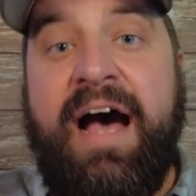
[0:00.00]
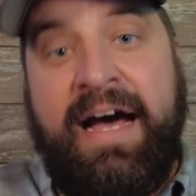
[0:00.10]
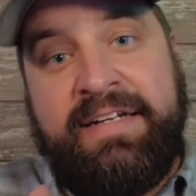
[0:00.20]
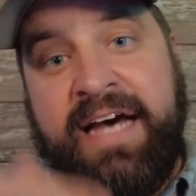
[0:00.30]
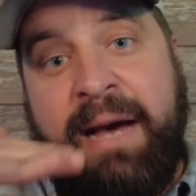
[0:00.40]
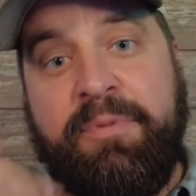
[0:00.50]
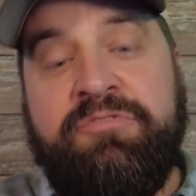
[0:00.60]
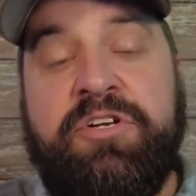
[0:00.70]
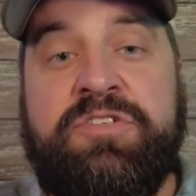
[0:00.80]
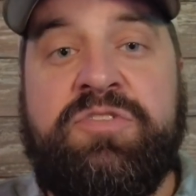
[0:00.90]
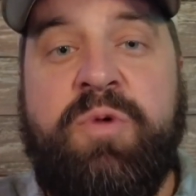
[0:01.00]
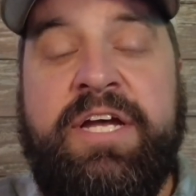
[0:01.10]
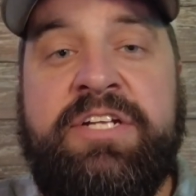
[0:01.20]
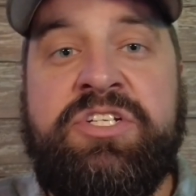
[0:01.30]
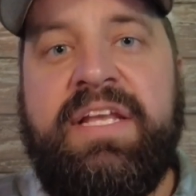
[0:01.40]
on top of your
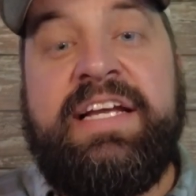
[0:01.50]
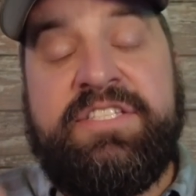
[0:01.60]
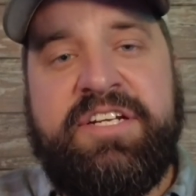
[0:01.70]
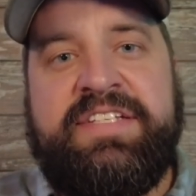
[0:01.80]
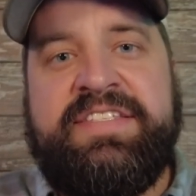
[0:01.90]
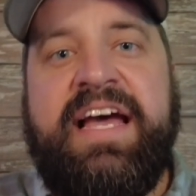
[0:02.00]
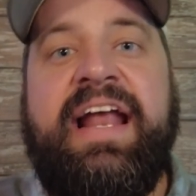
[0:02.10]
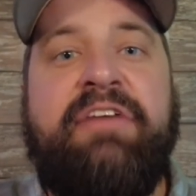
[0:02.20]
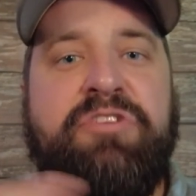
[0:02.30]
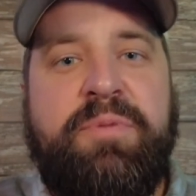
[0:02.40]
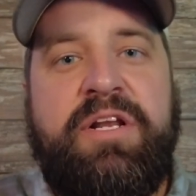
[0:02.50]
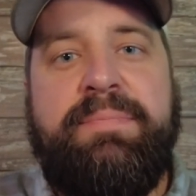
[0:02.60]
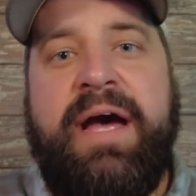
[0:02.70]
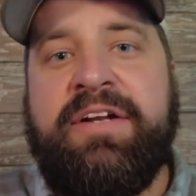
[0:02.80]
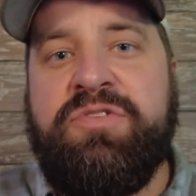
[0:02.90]
switch, it's going to set everybody
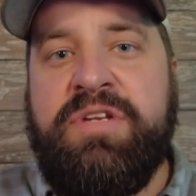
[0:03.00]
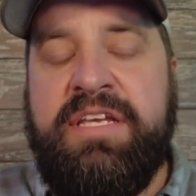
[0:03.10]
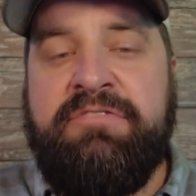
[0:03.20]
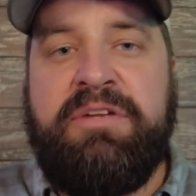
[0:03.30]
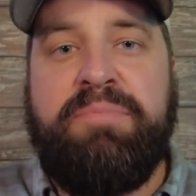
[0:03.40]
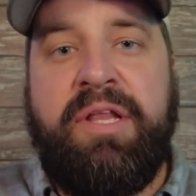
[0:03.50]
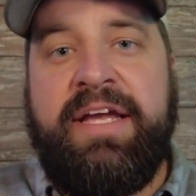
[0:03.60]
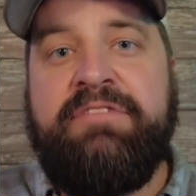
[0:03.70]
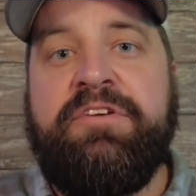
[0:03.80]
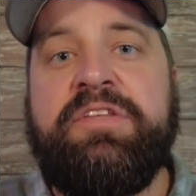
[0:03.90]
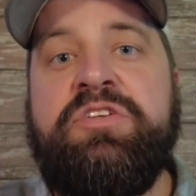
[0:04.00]
back to an even playing field.